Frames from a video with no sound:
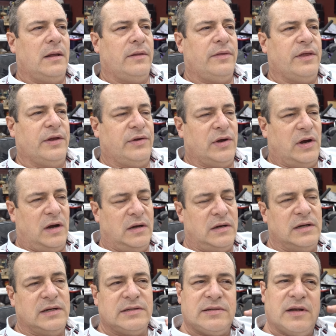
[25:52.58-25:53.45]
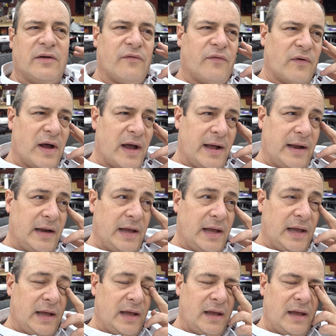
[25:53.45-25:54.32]
the Darkness on
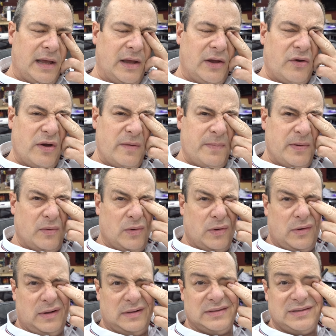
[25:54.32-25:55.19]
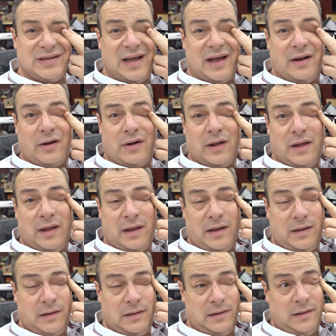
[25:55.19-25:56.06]
Friday, and Creepy World on Saturday.
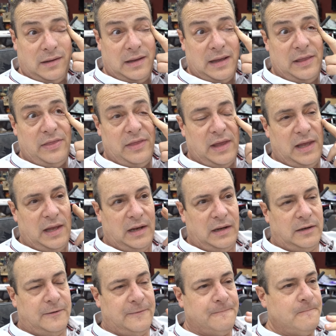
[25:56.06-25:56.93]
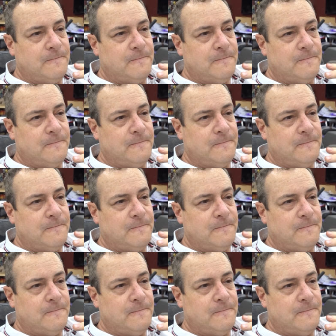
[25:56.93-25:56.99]
And then